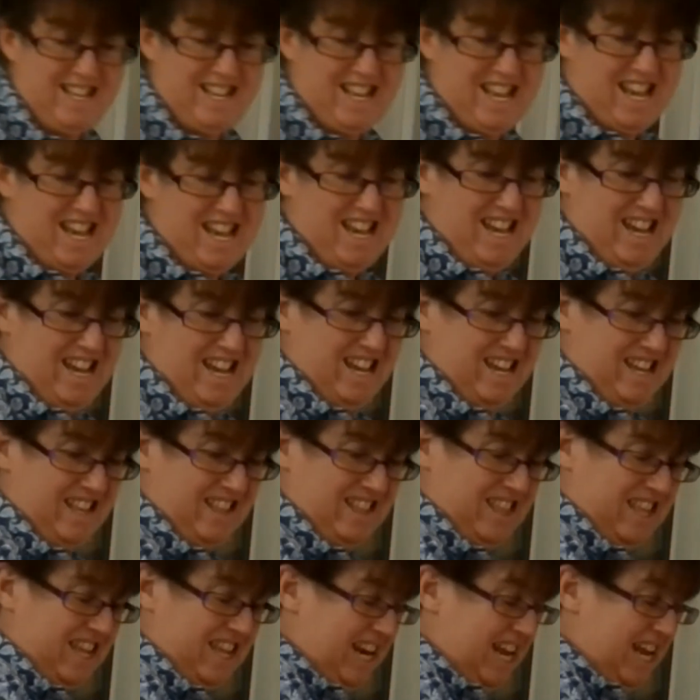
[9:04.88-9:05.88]
Okay,
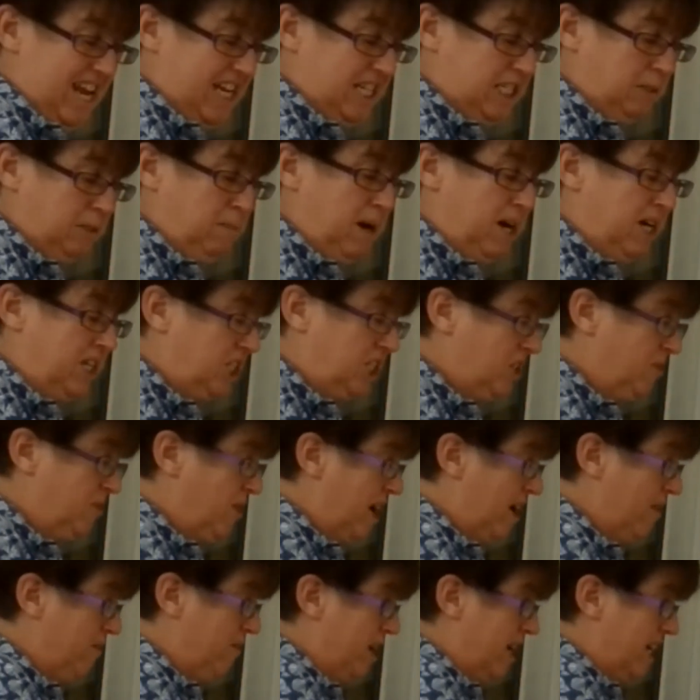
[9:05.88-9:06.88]
the next part of
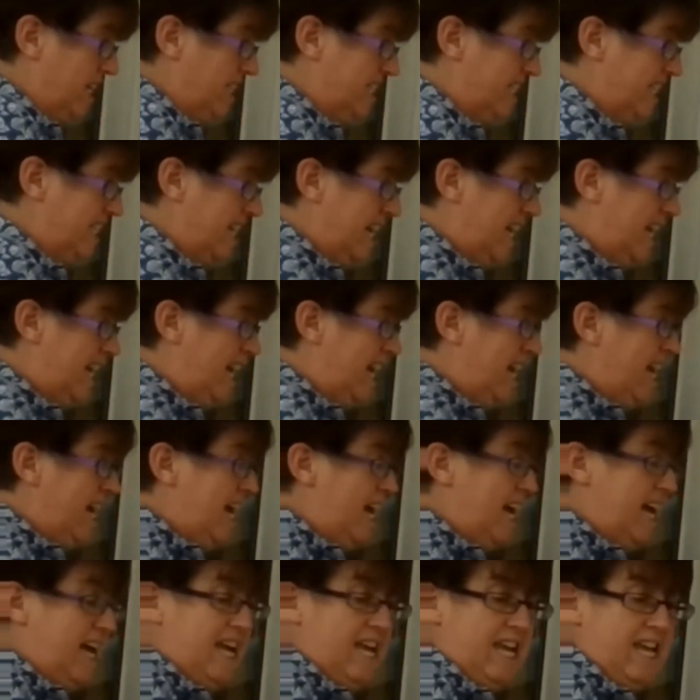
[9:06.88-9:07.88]
our writing
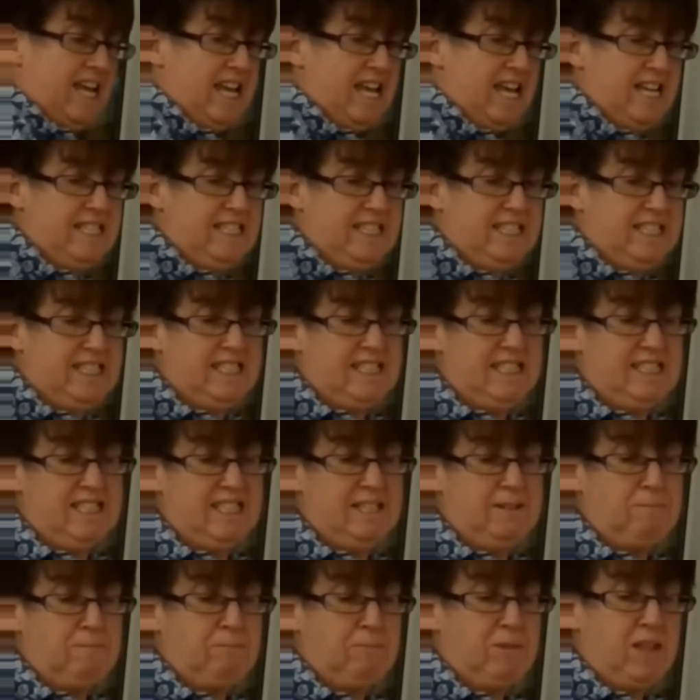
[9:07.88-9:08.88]
is
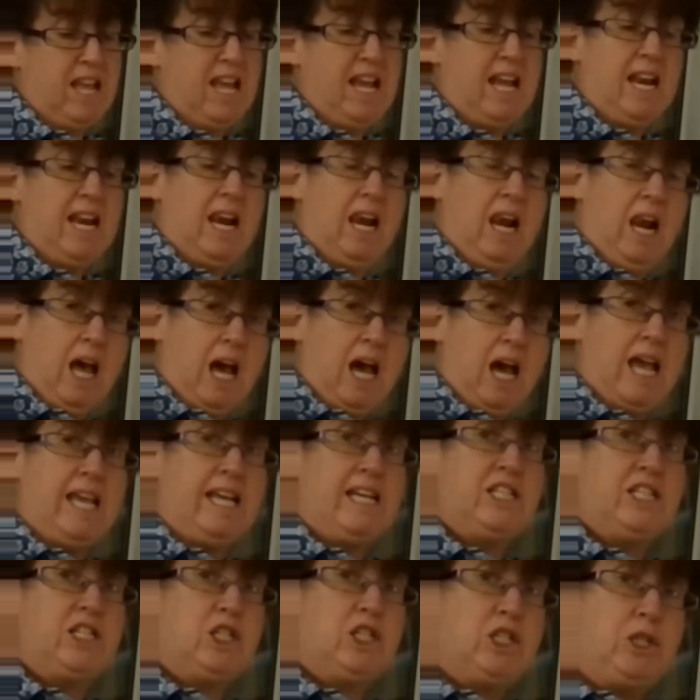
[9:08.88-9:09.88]
it
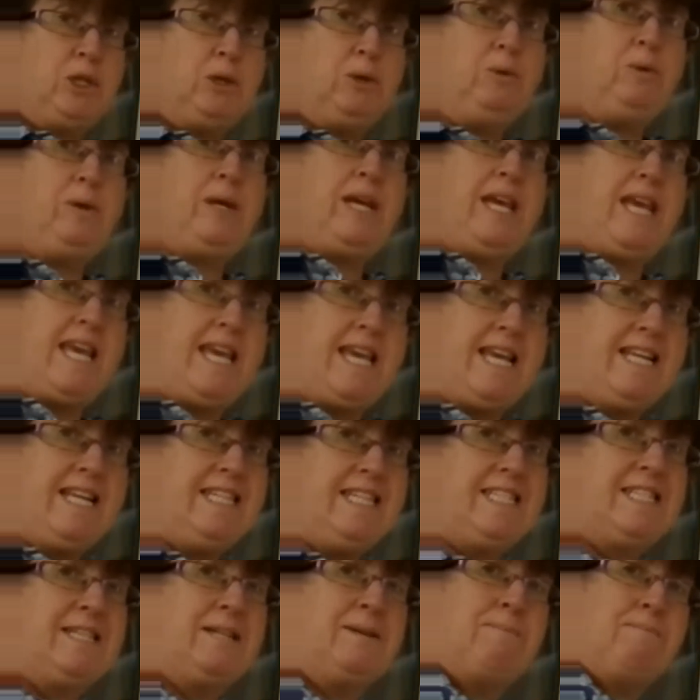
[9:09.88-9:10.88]
liked to
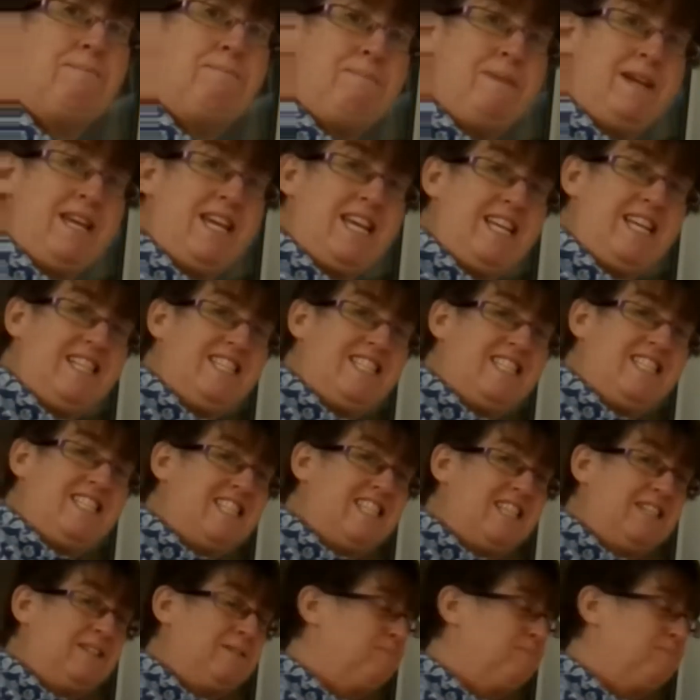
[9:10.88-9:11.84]
eat meat.